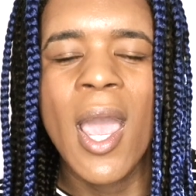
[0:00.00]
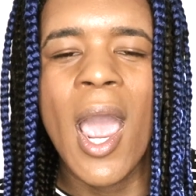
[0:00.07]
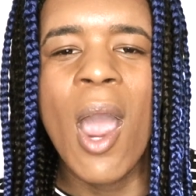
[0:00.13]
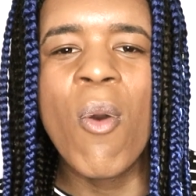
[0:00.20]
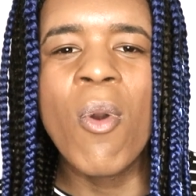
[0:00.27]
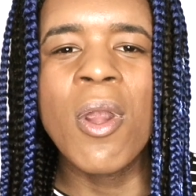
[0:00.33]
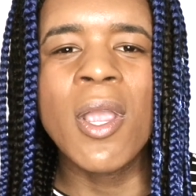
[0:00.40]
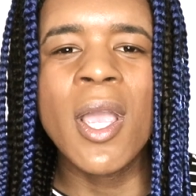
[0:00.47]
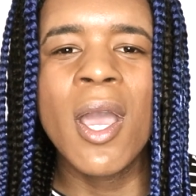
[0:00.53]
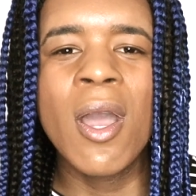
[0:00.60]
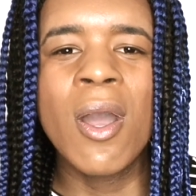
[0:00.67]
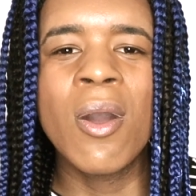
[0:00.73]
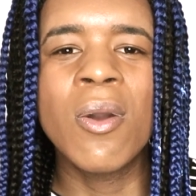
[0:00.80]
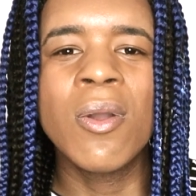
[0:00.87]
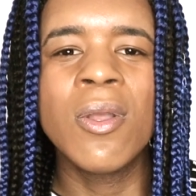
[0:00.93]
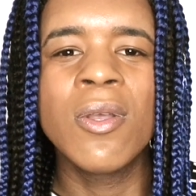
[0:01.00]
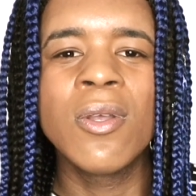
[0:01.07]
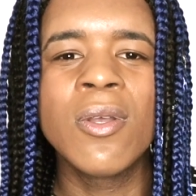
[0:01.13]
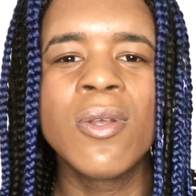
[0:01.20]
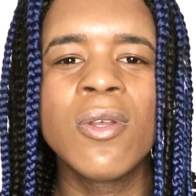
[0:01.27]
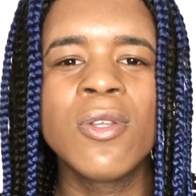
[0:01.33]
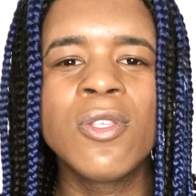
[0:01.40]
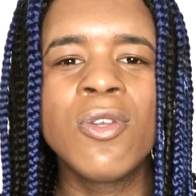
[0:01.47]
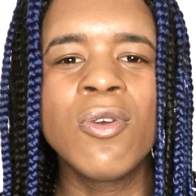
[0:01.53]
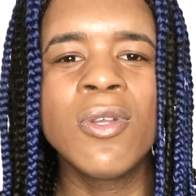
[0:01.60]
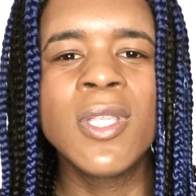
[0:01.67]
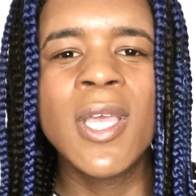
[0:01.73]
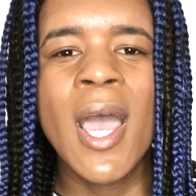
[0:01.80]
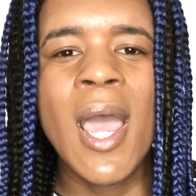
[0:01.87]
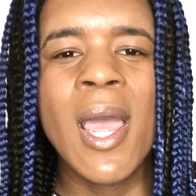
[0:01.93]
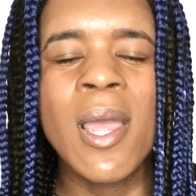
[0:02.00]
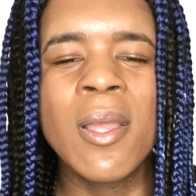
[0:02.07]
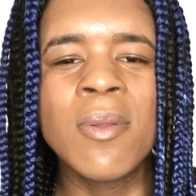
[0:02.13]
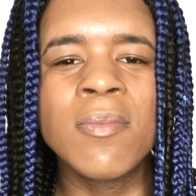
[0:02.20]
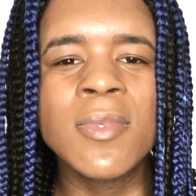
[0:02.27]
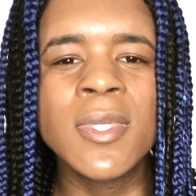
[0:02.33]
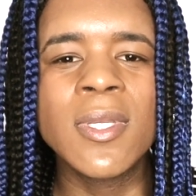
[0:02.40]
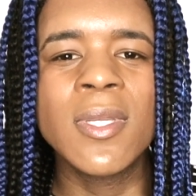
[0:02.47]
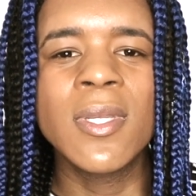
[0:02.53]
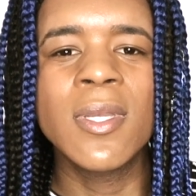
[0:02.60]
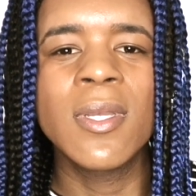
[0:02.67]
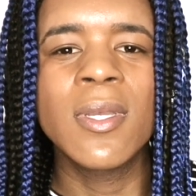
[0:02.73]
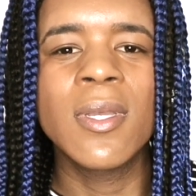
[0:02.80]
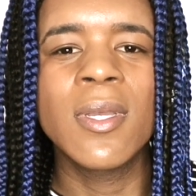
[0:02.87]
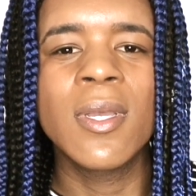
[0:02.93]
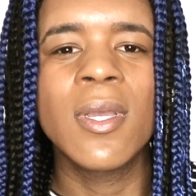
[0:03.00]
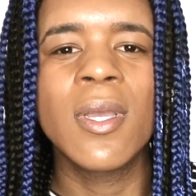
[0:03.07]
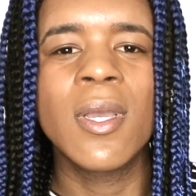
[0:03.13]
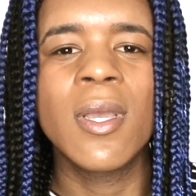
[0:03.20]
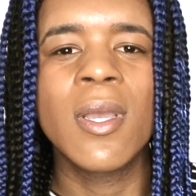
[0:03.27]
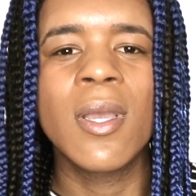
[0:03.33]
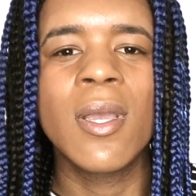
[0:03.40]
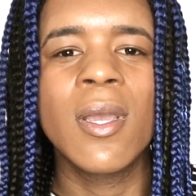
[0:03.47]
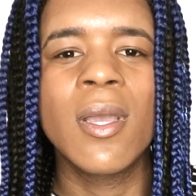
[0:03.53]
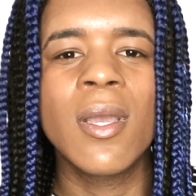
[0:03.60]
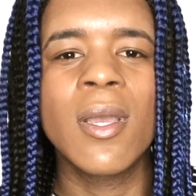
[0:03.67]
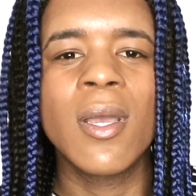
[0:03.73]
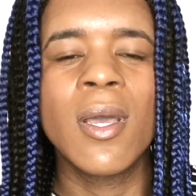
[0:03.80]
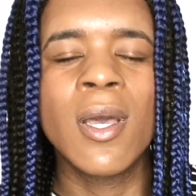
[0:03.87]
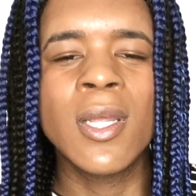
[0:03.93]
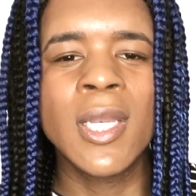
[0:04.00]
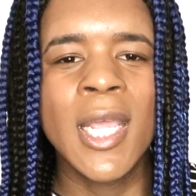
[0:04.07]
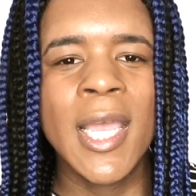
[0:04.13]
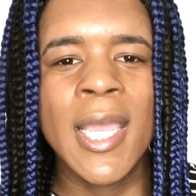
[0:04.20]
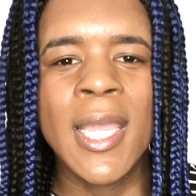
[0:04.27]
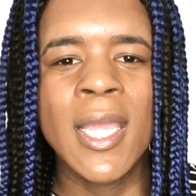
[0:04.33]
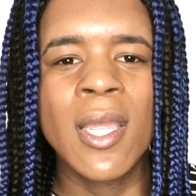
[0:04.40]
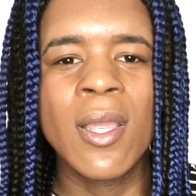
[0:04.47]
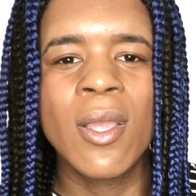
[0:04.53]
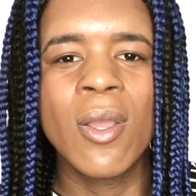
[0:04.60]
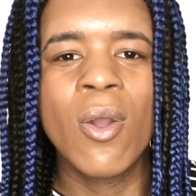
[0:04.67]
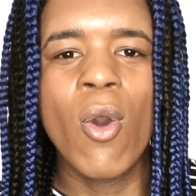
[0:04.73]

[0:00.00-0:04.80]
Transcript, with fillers: I work out two times a day.